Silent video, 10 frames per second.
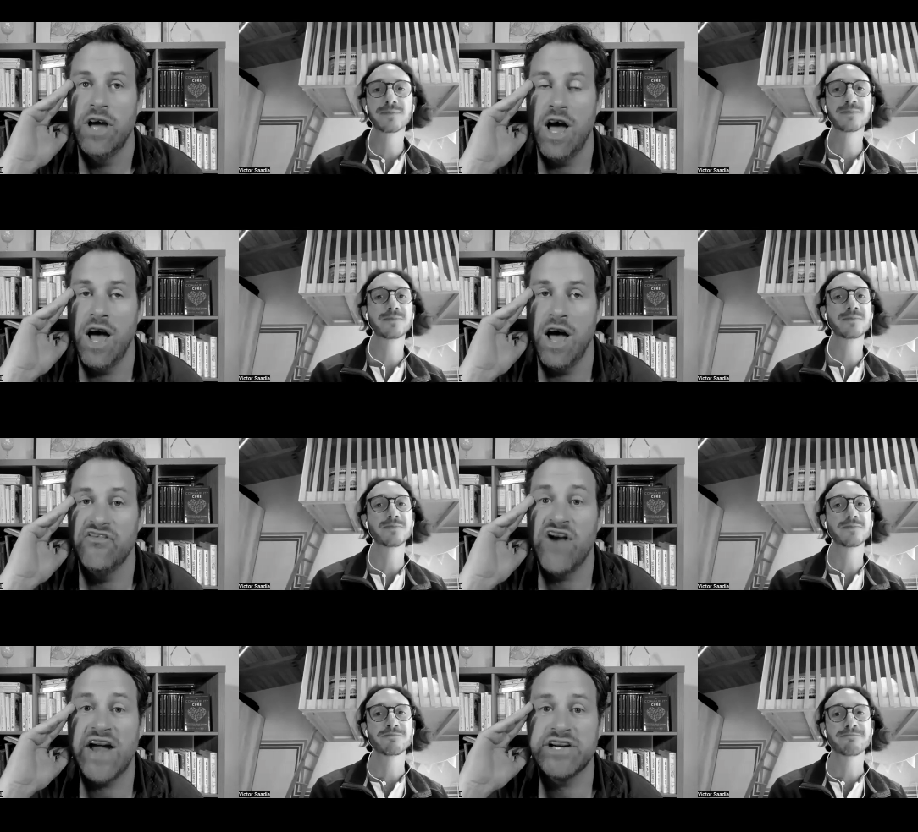Speaker 1: uh,
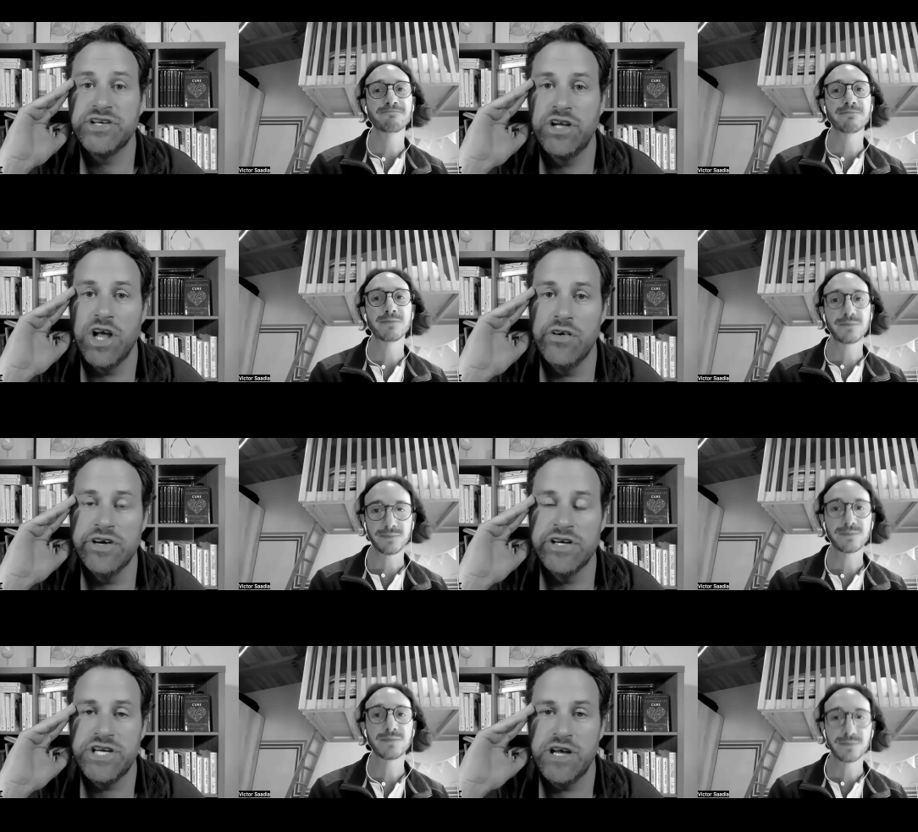fractional
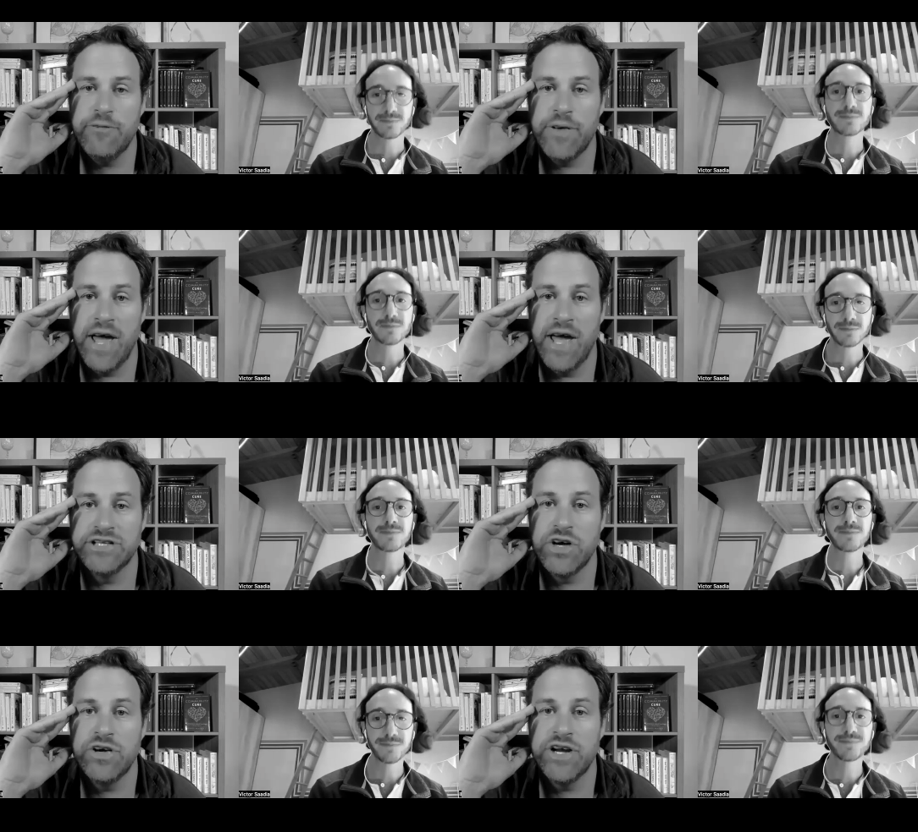ownership
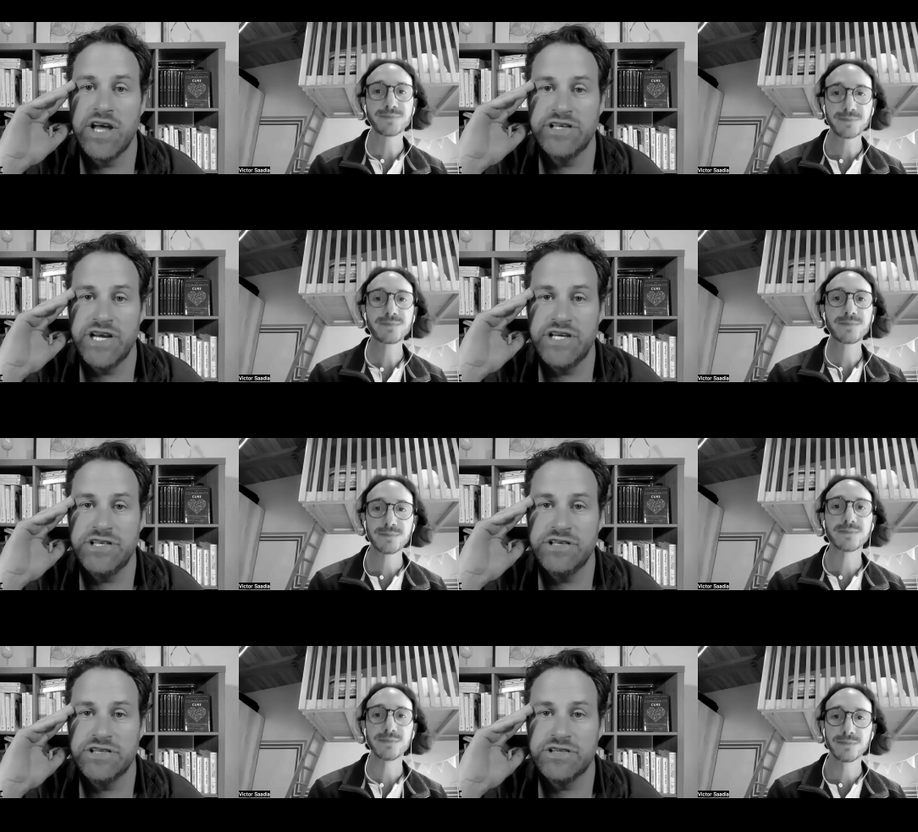and
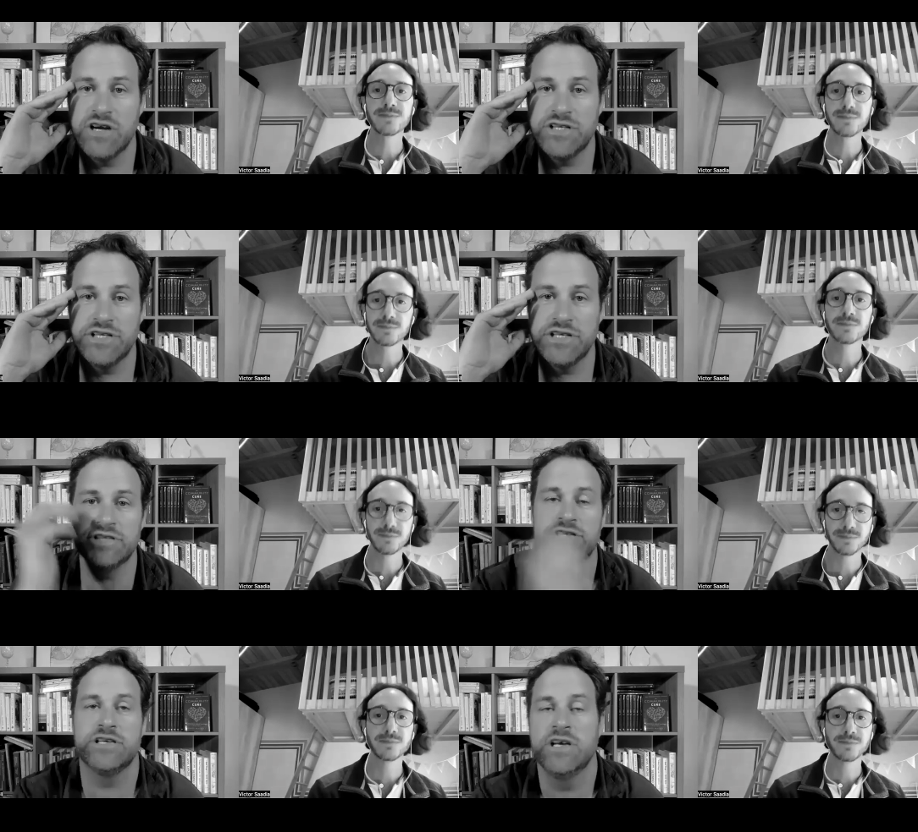tokenization
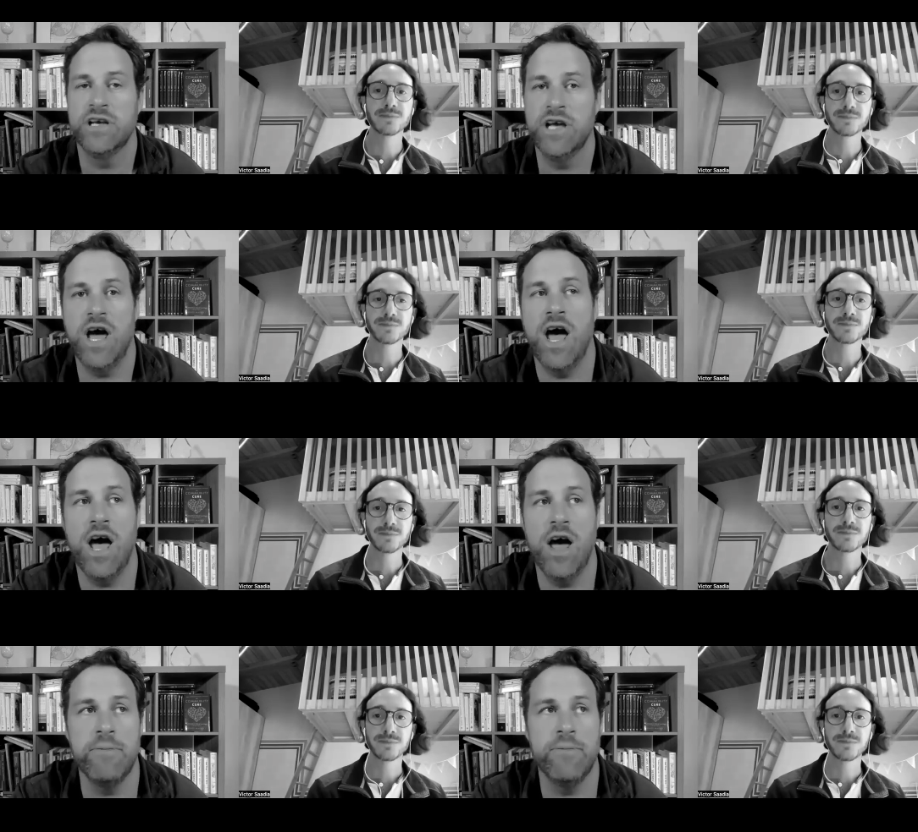structures
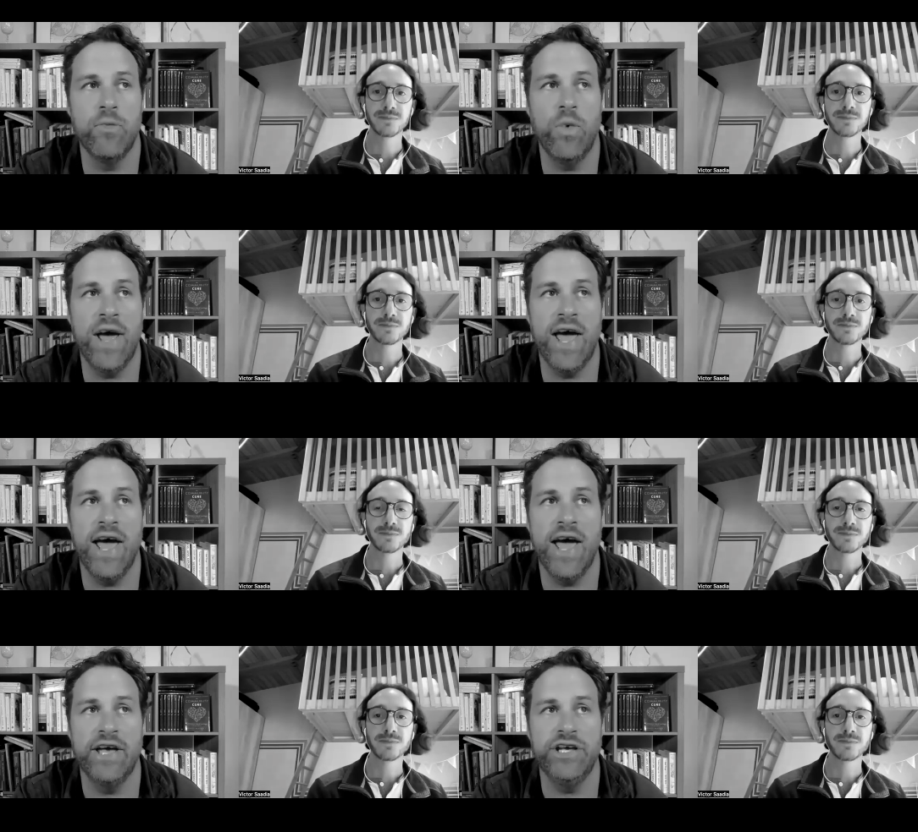um,
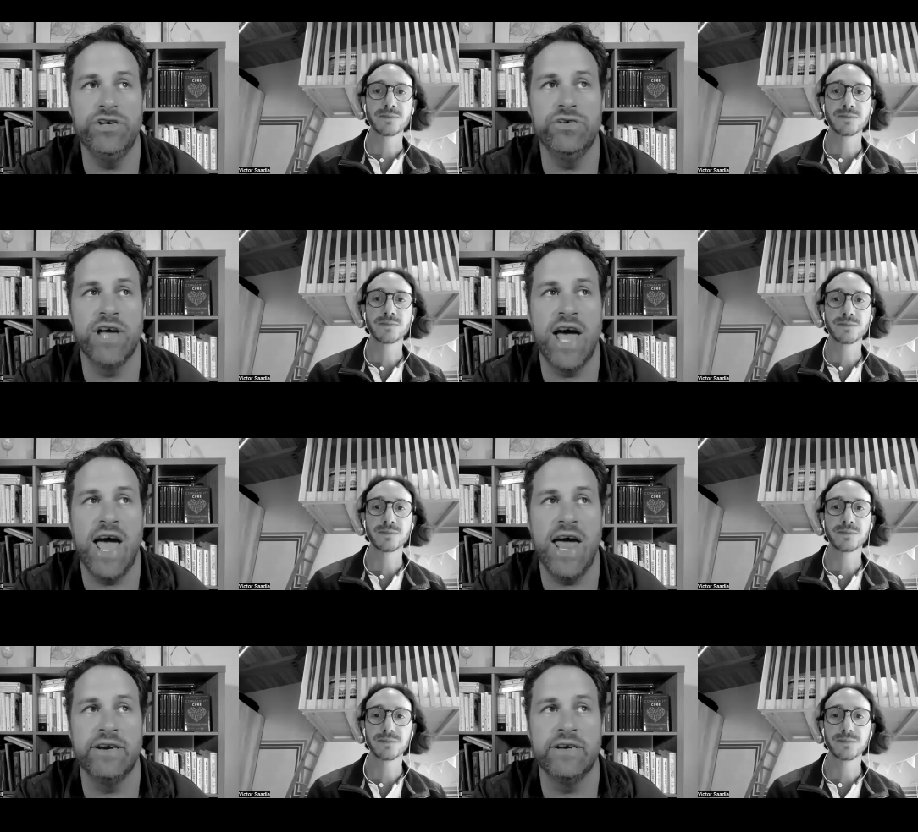where you
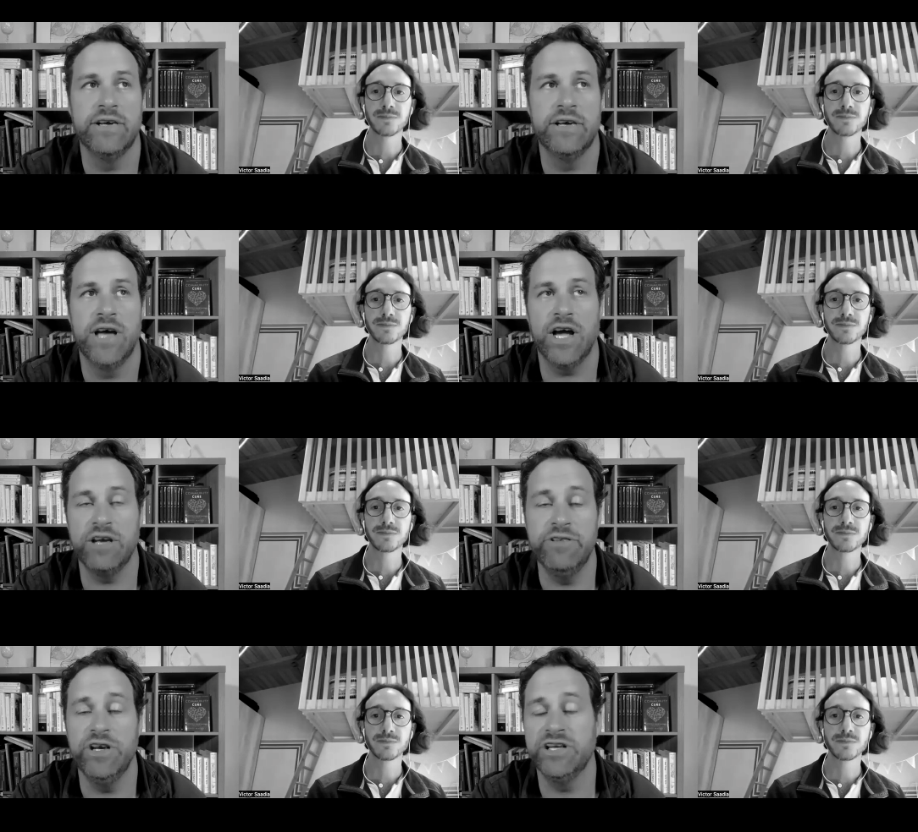can a
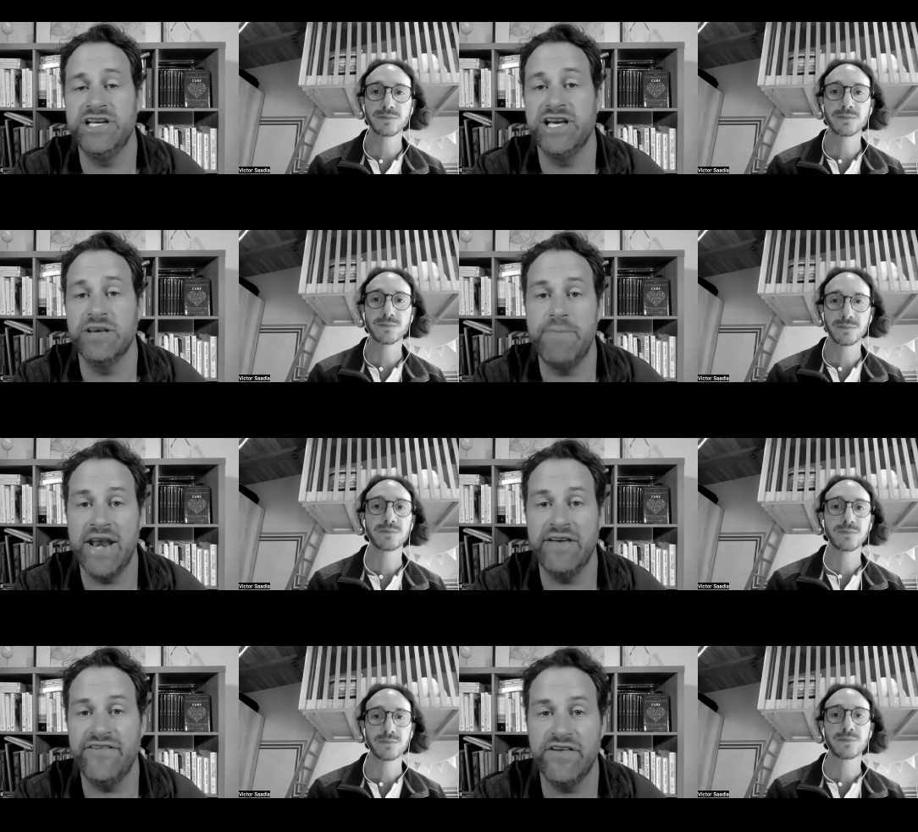community can
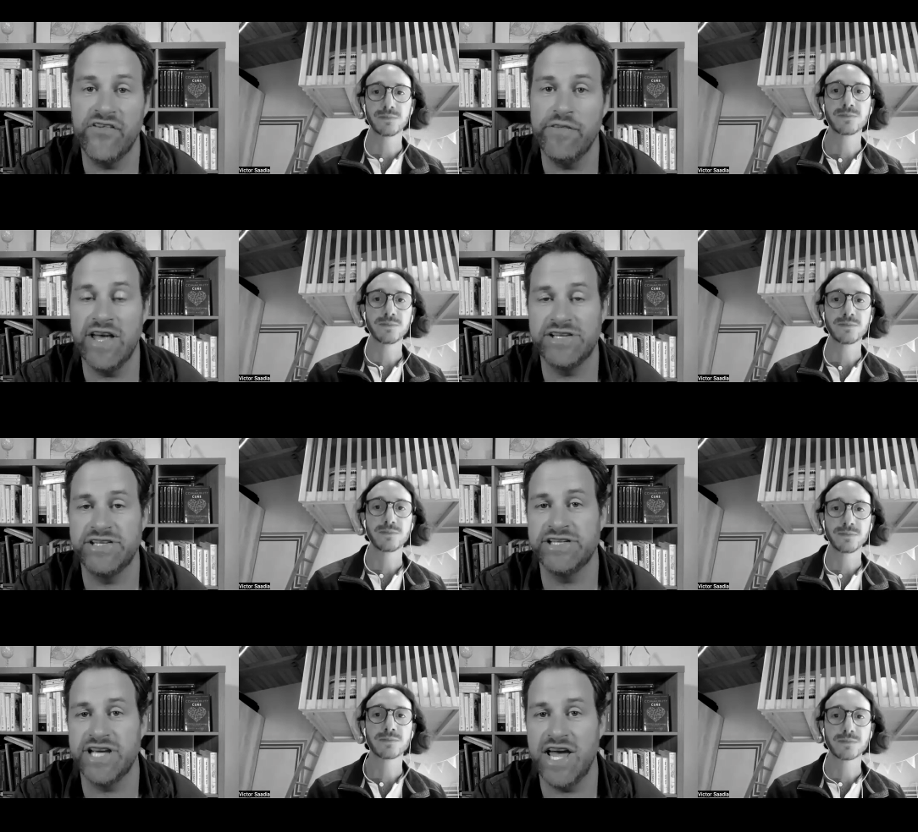benefit from their
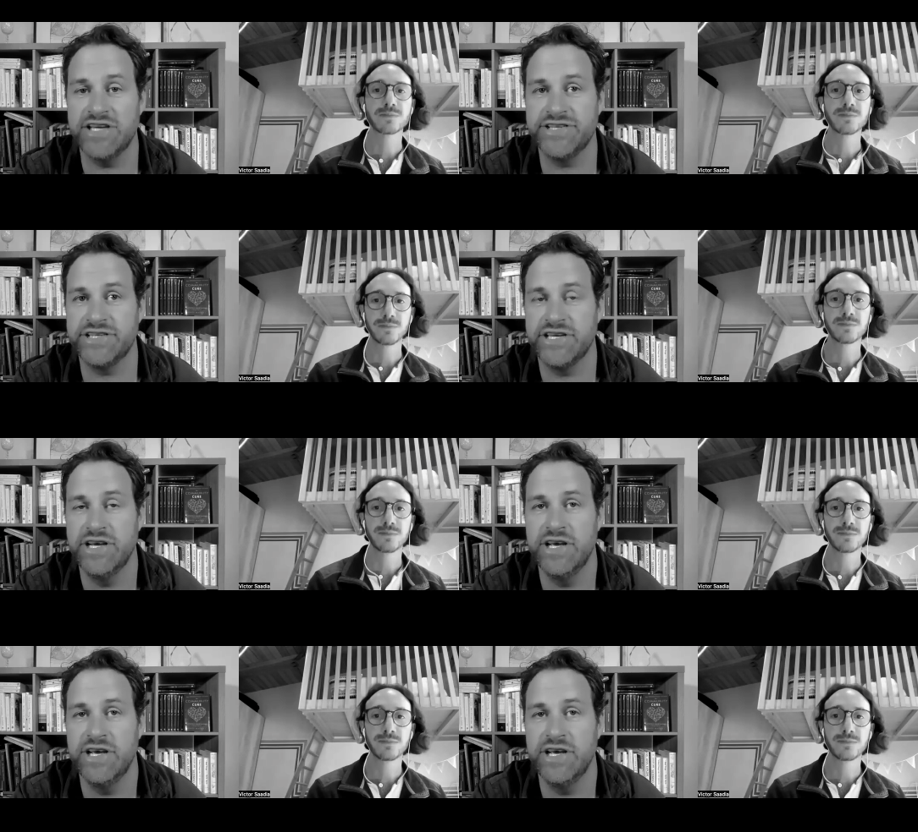success.